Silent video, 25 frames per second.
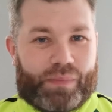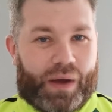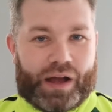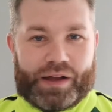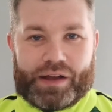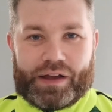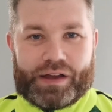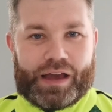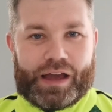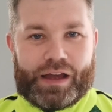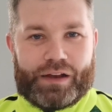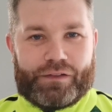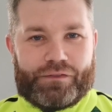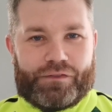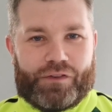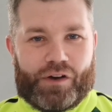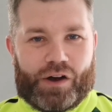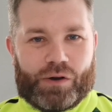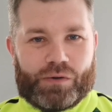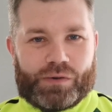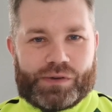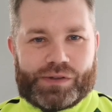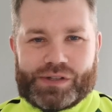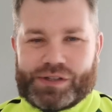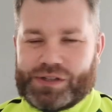Back again,
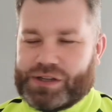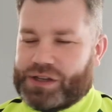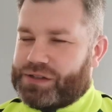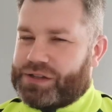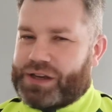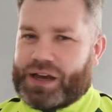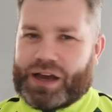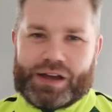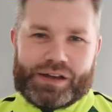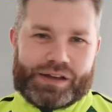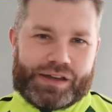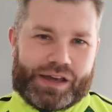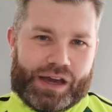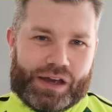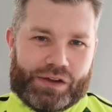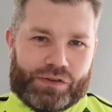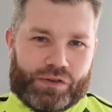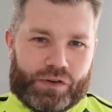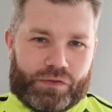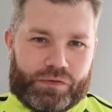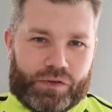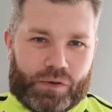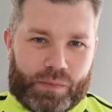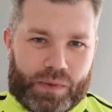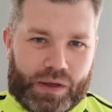folks. You just can't get
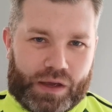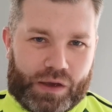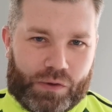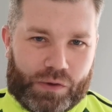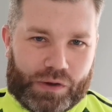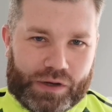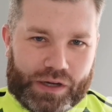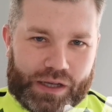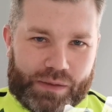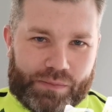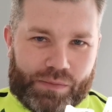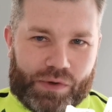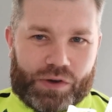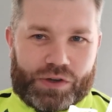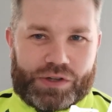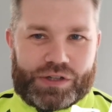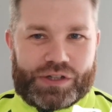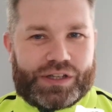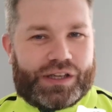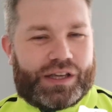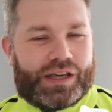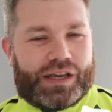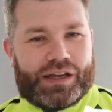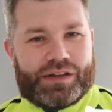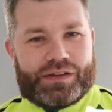enough of me, Ugly Mush.
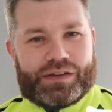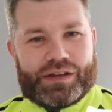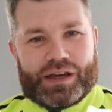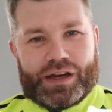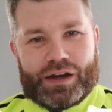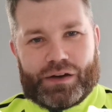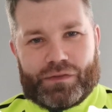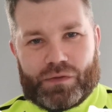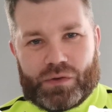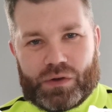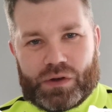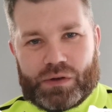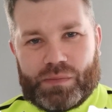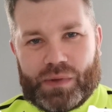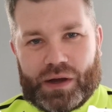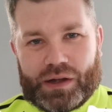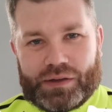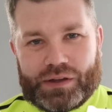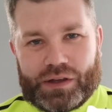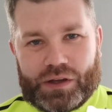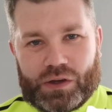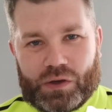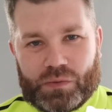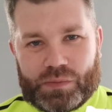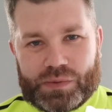Keith here from
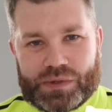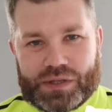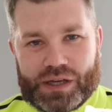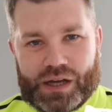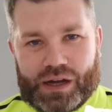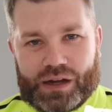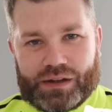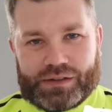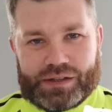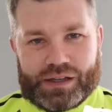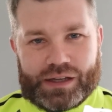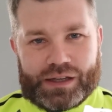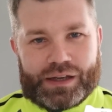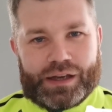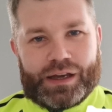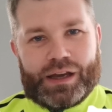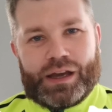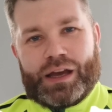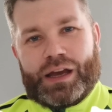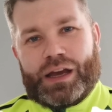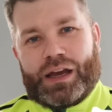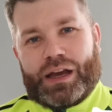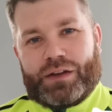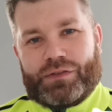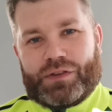Commander Hoop Celtic.
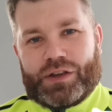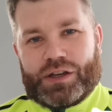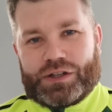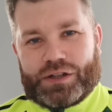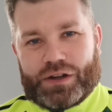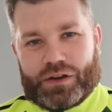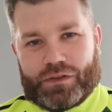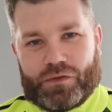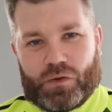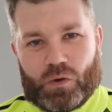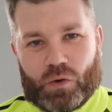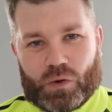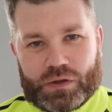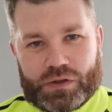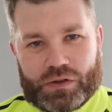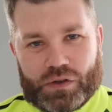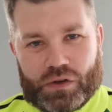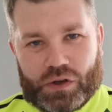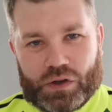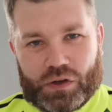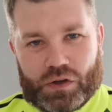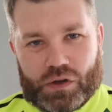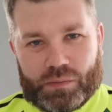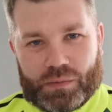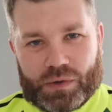If this is your first
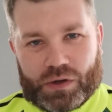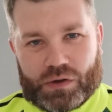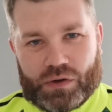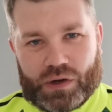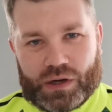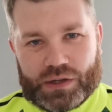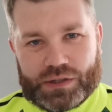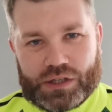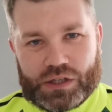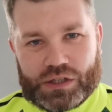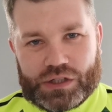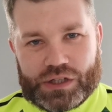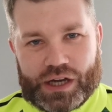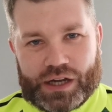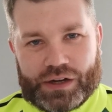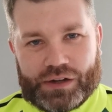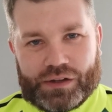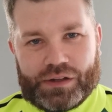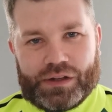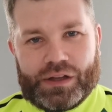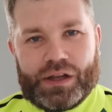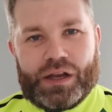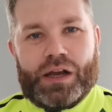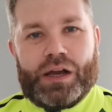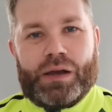time coming across the
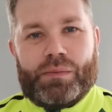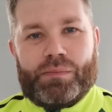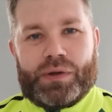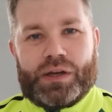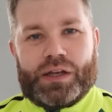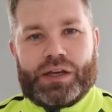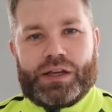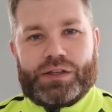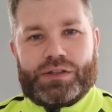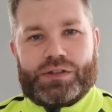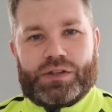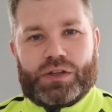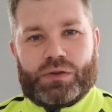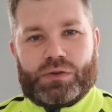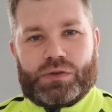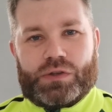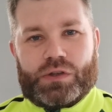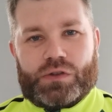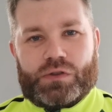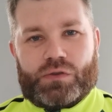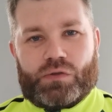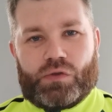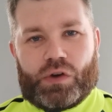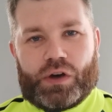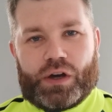channel, please do
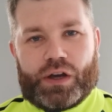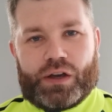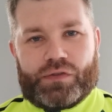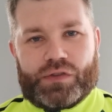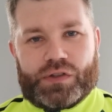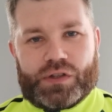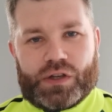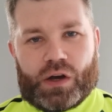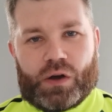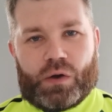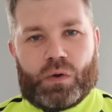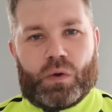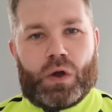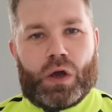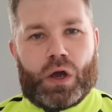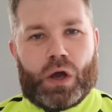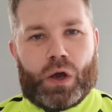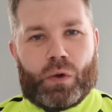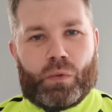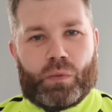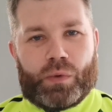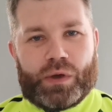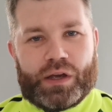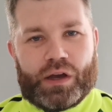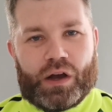subscribe. So
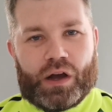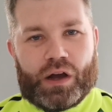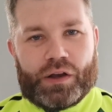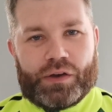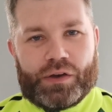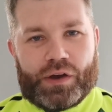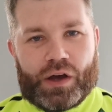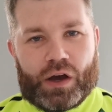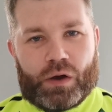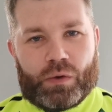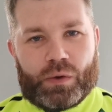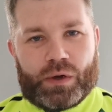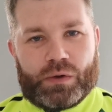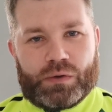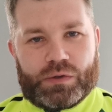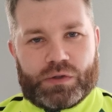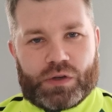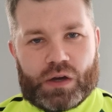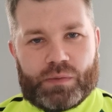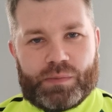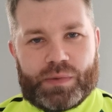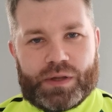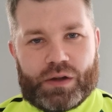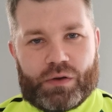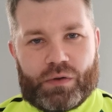we all know who's
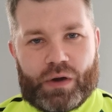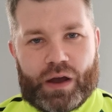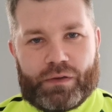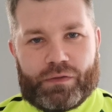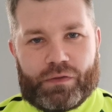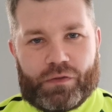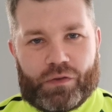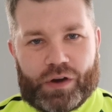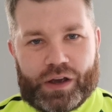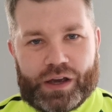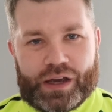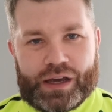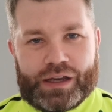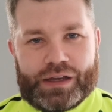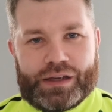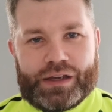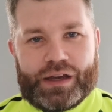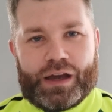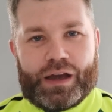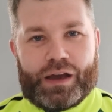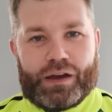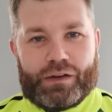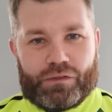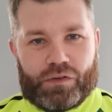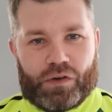going to be the
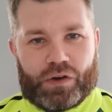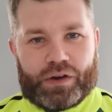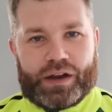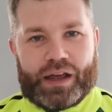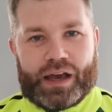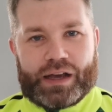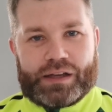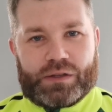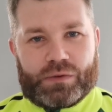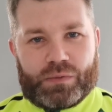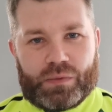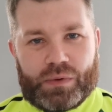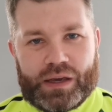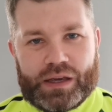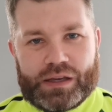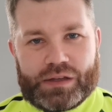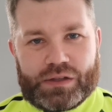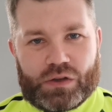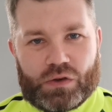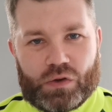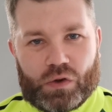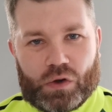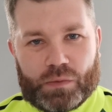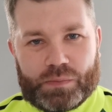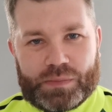referee for next
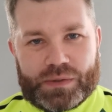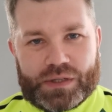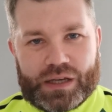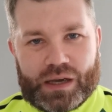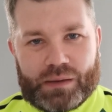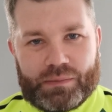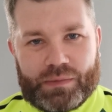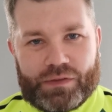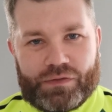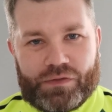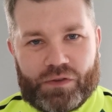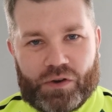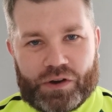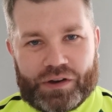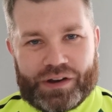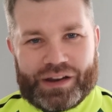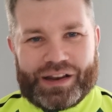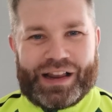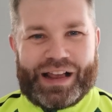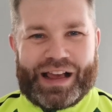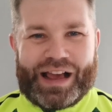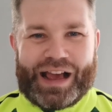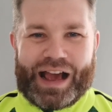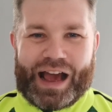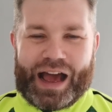week's Cup
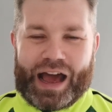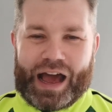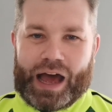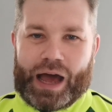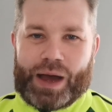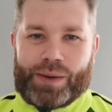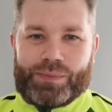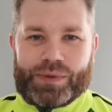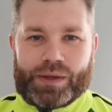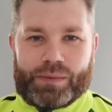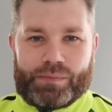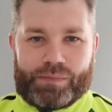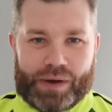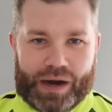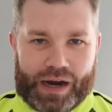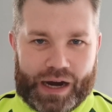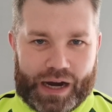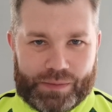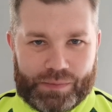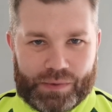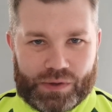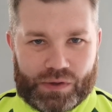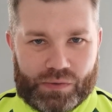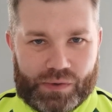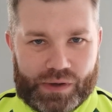semi-final at Hampden
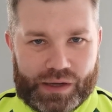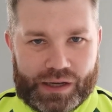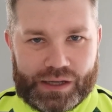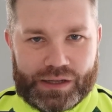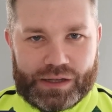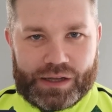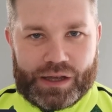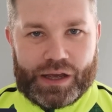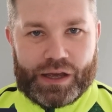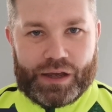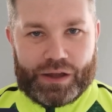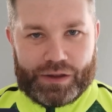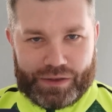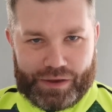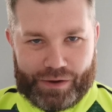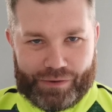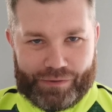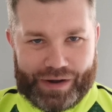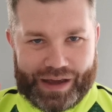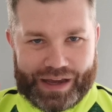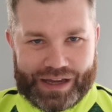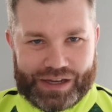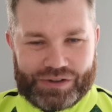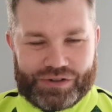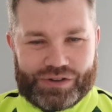Park between the
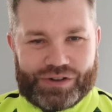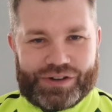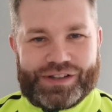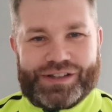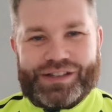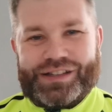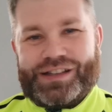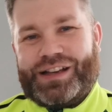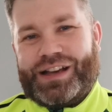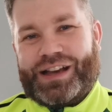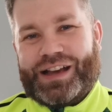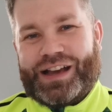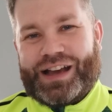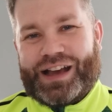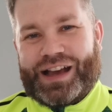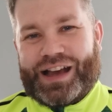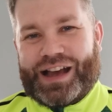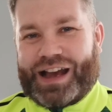Rangers